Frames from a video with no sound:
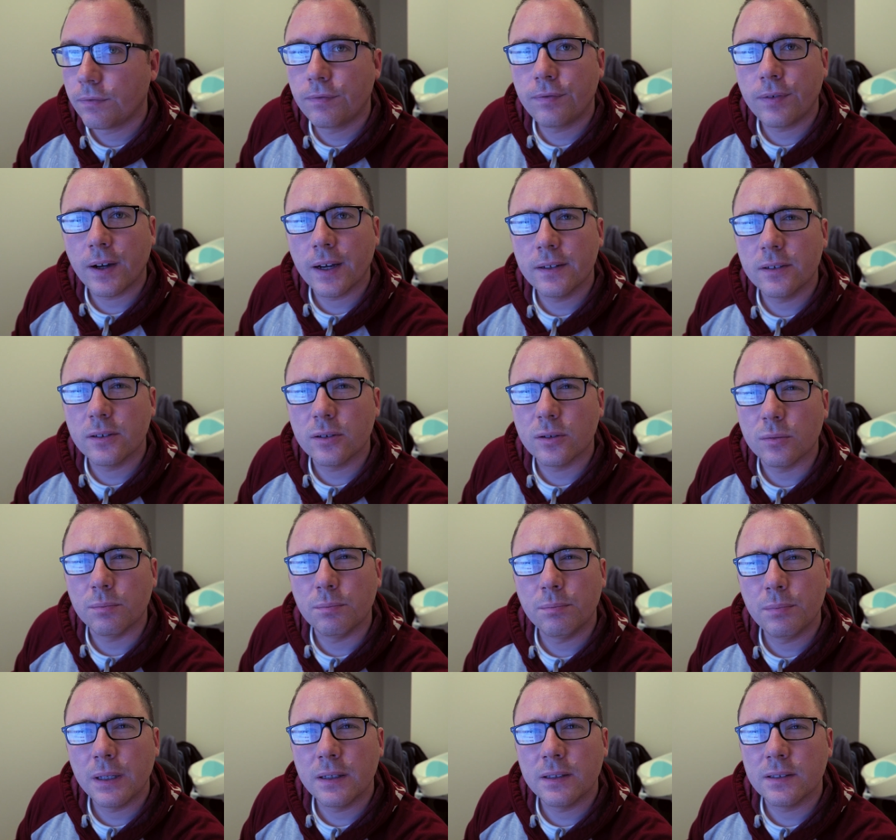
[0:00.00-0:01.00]
final
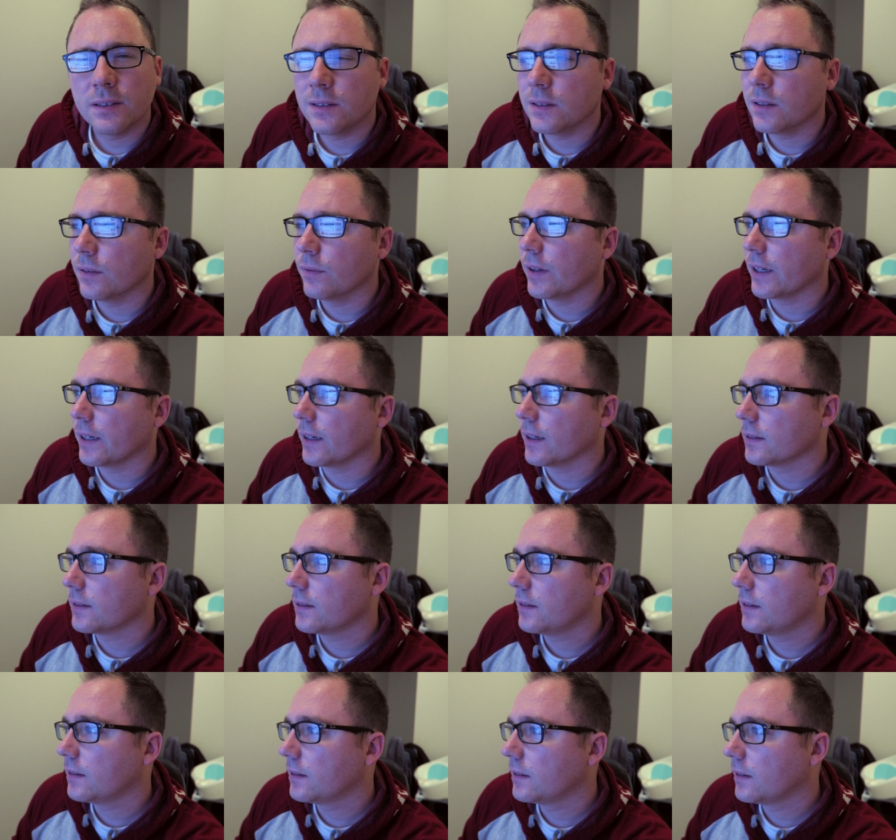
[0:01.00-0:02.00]
pieces of, I guess,
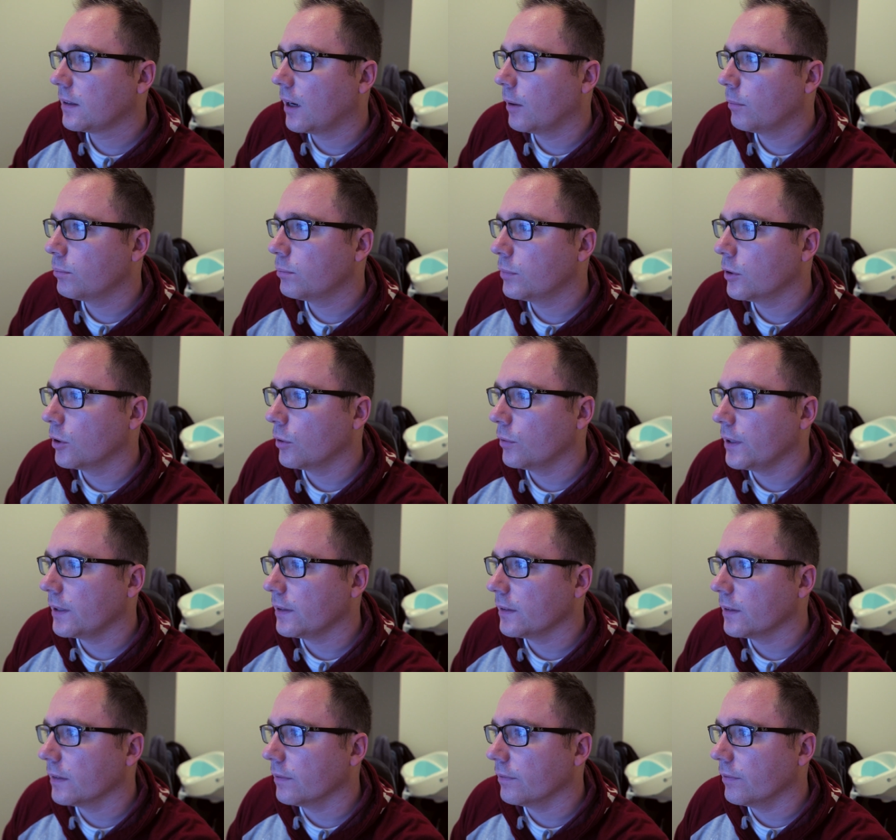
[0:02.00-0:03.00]

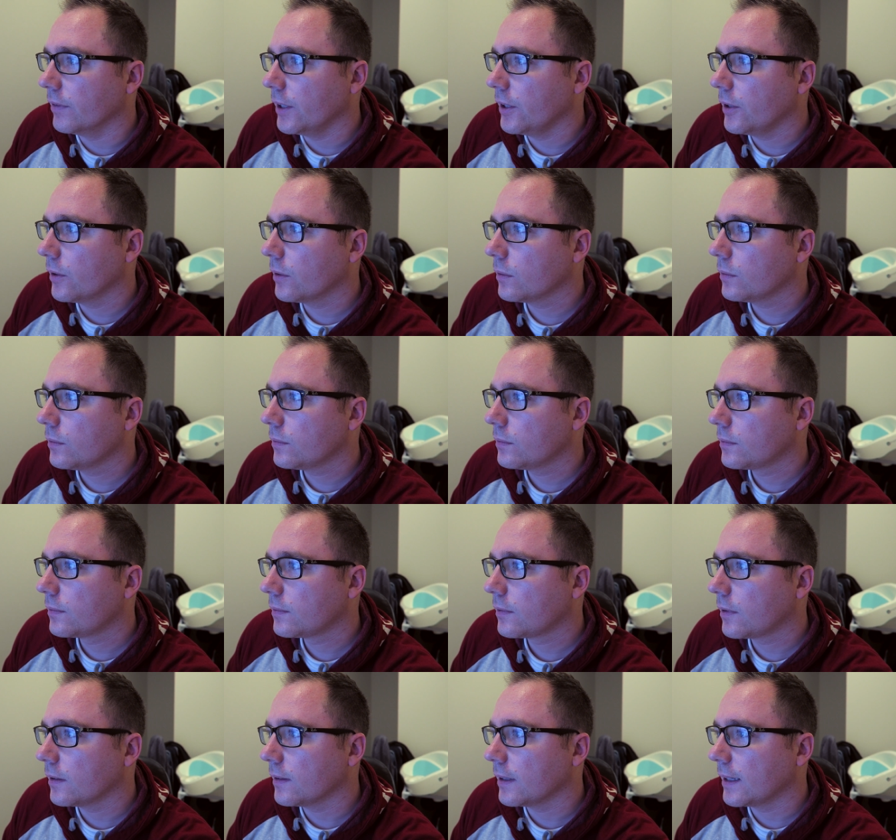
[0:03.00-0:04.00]
uploading the video,
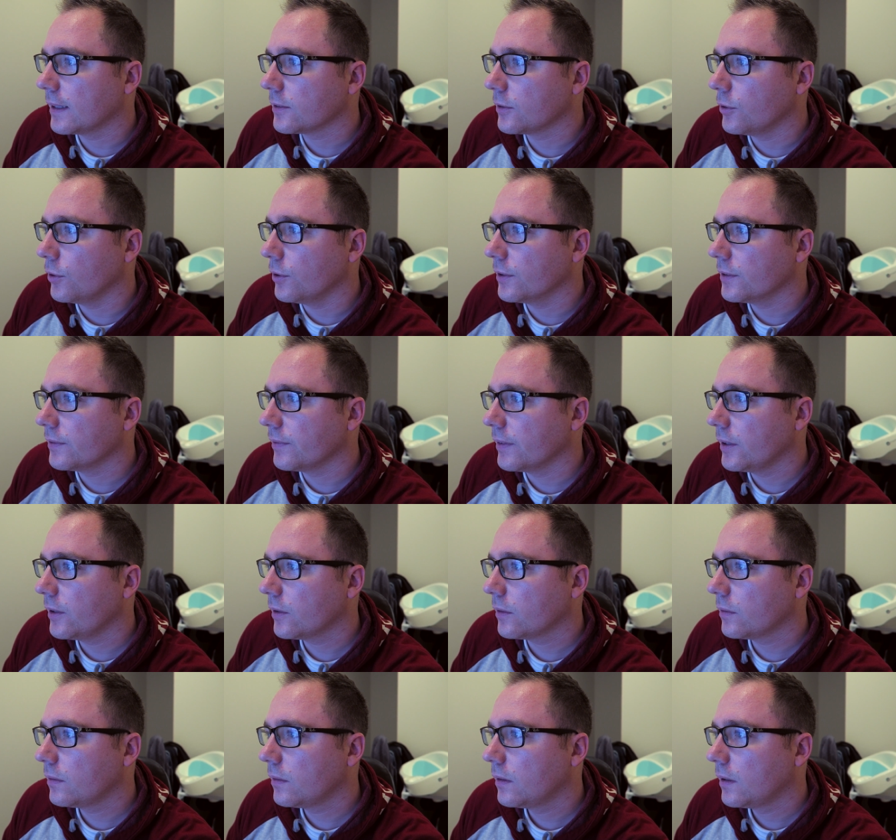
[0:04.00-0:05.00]
our last New Year's
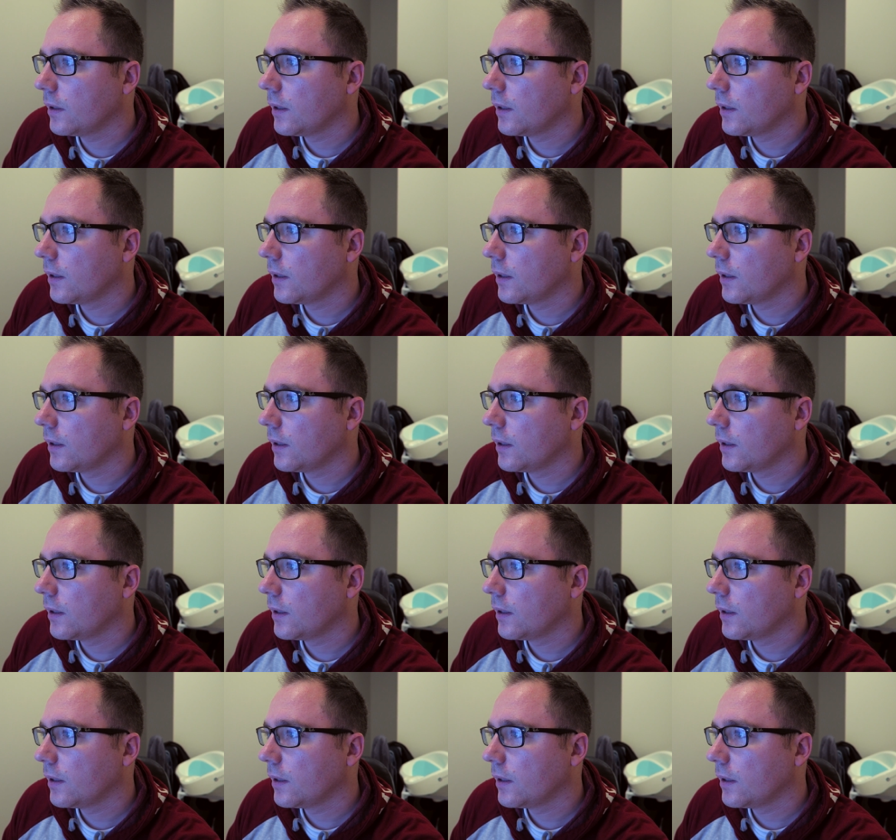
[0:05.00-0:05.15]
video.